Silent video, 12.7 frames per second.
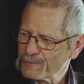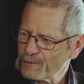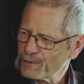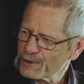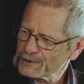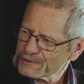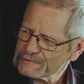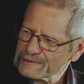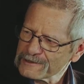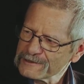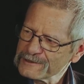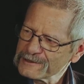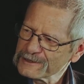What do you
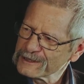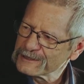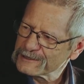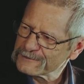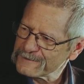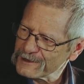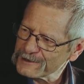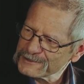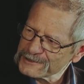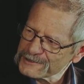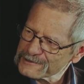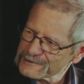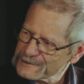see the
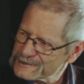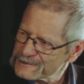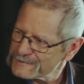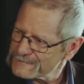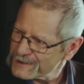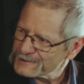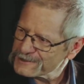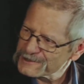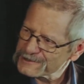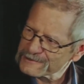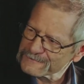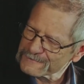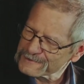advantages and
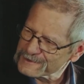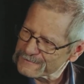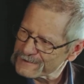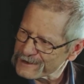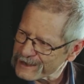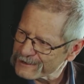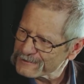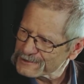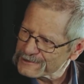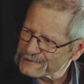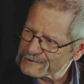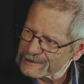disadvantages of the different languages,